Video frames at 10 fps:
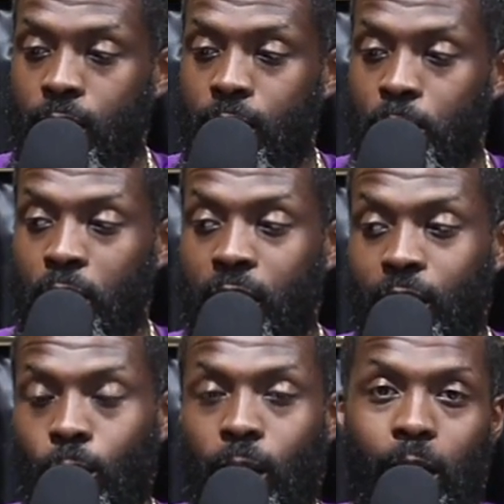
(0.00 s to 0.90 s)
being
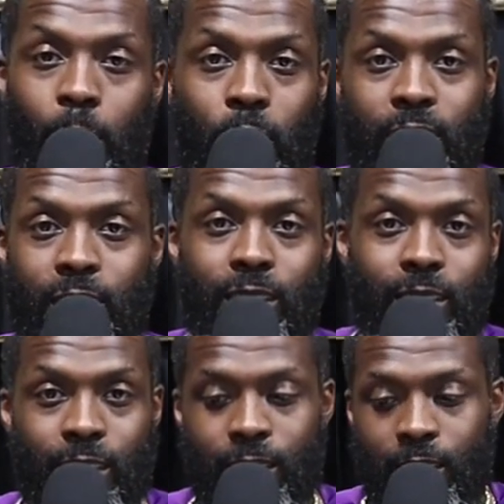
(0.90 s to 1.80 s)
around brothers and
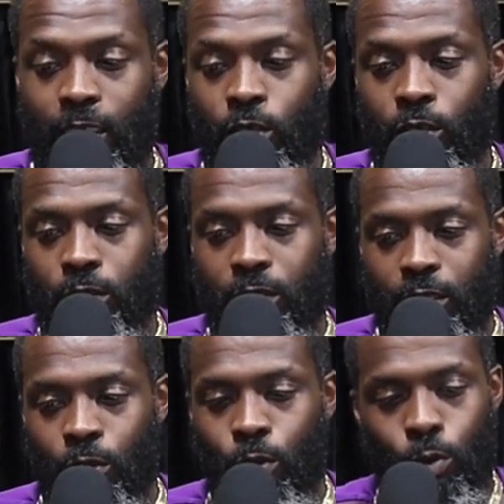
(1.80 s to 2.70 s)
sisters that you're
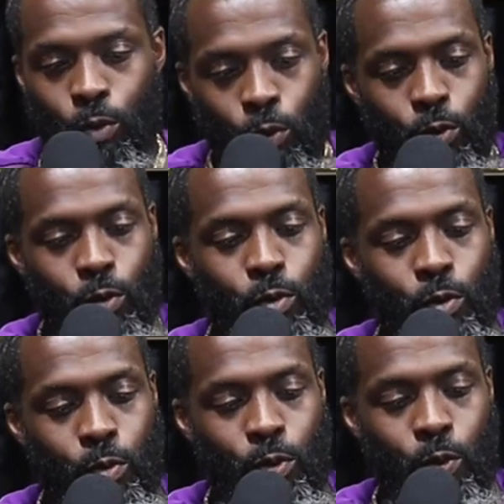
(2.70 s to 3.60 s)
gonna do,
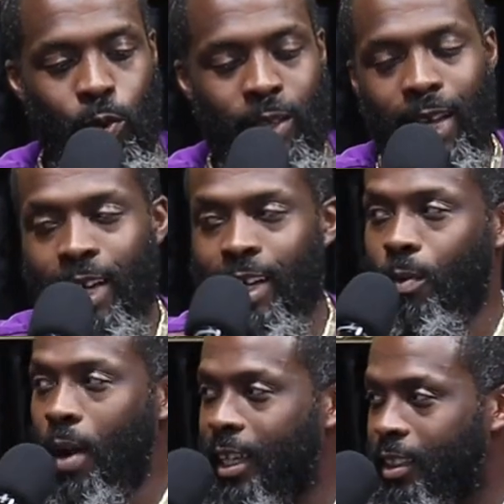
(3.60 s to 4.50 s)
you that
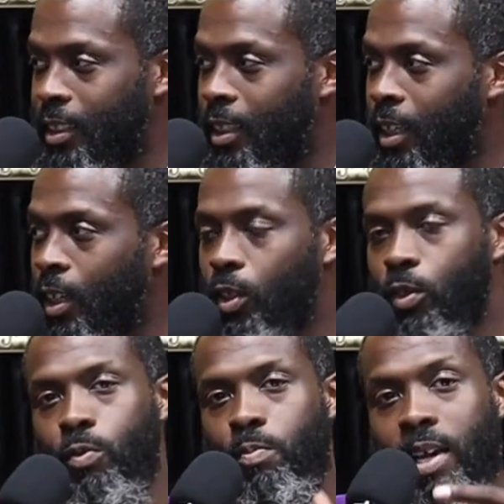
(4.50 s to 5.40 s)
interaction,
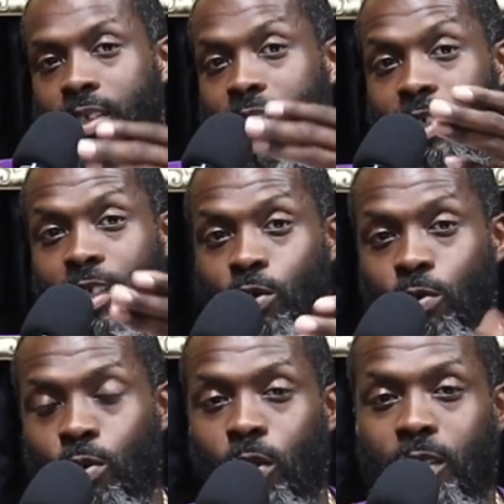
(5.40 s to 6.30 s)
you may see that you're
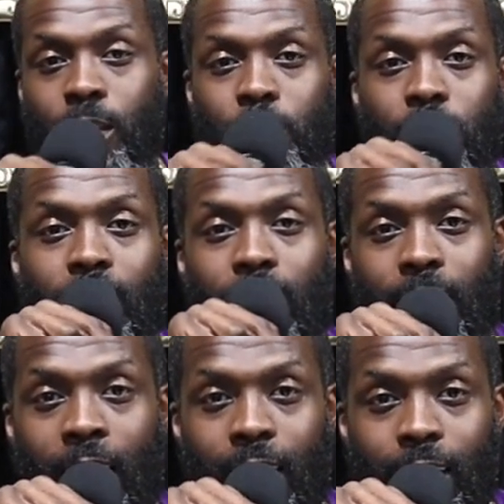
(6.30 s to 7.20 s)
doing something
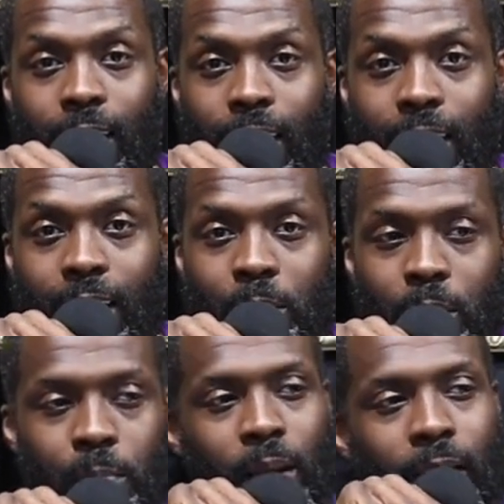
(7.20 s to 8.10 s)
out of line.
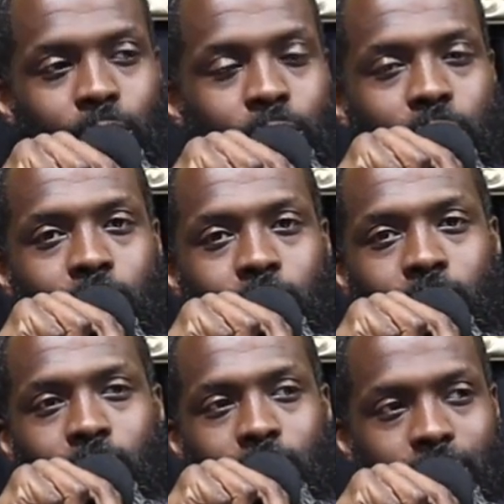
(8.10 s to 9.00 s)
But by yourself,
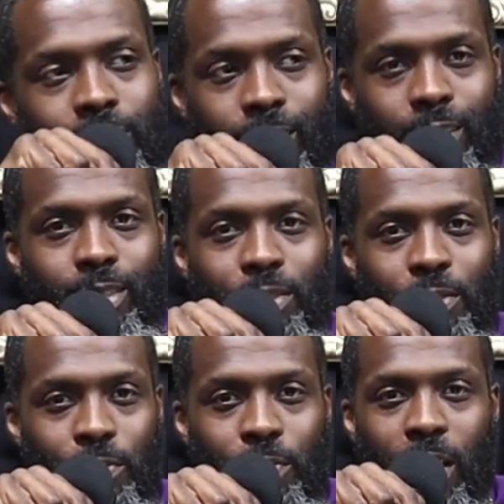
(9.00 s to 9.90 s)

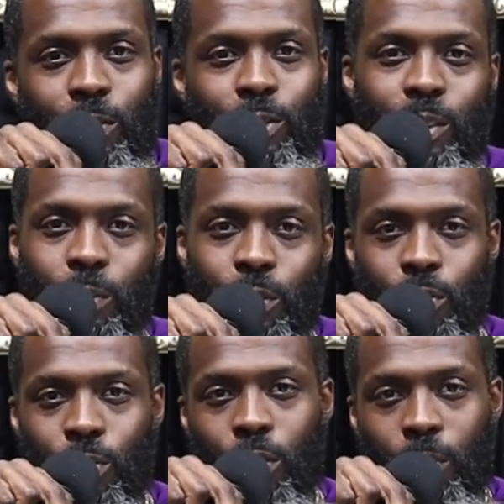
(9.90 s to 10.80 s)
you ain't gonna see what you're
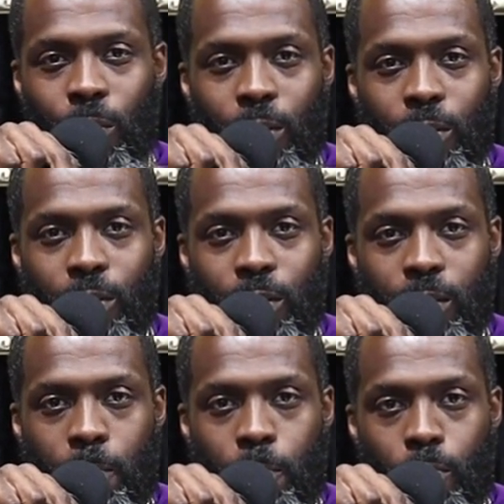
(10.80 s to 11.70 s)
doing wrong.
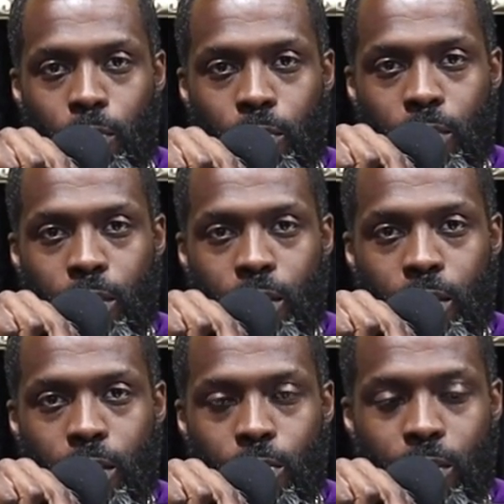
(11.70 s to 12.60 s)

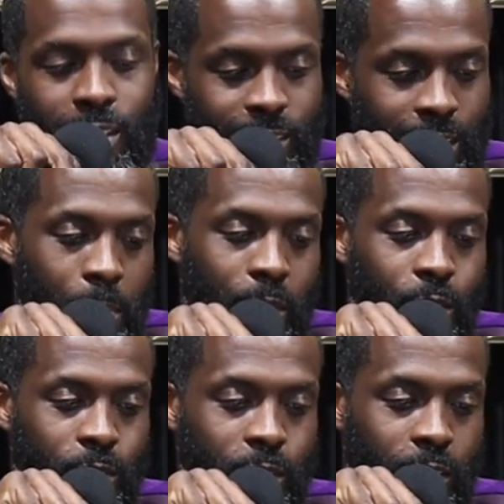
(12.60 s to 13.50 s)
You can examine
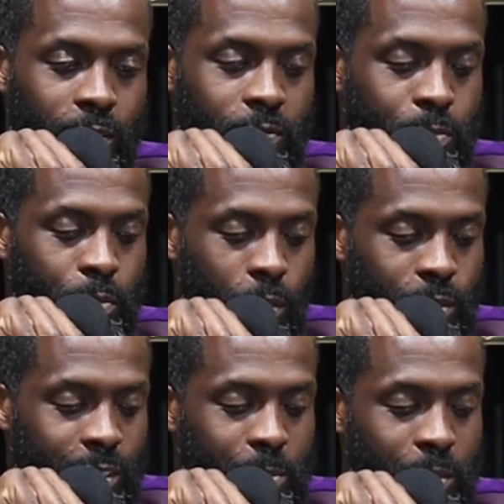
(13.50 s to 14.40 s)
yourself
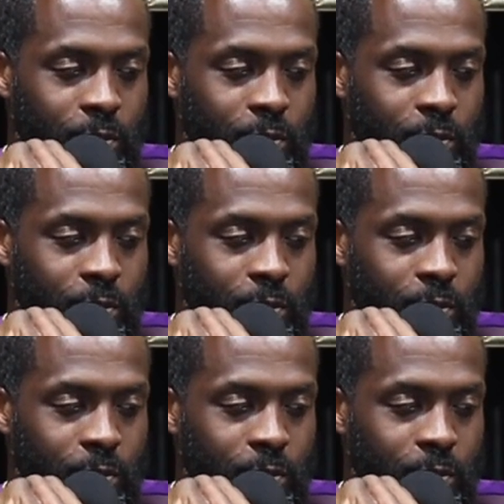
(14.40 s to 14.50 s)
personally, but if